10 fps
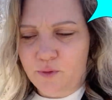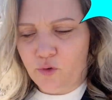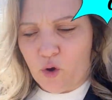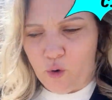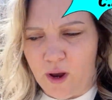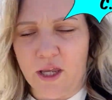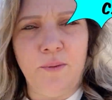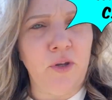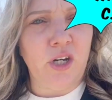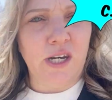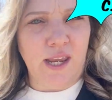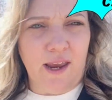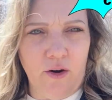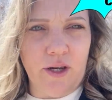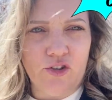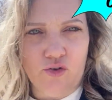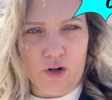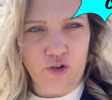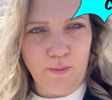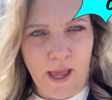so a community area
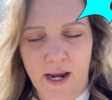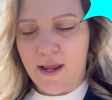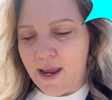structure plan.